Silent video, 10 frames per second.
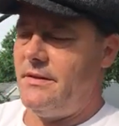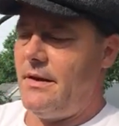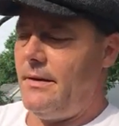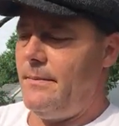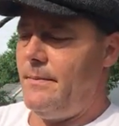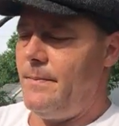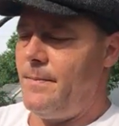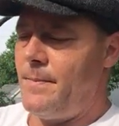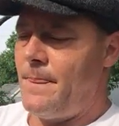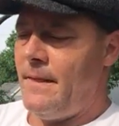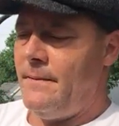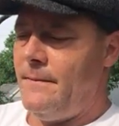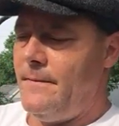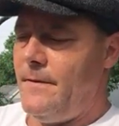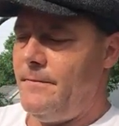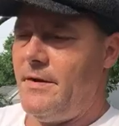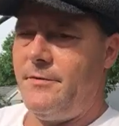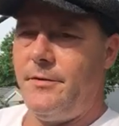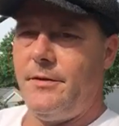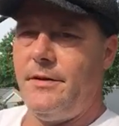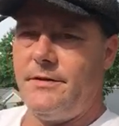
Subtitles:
You know, I'm definitely,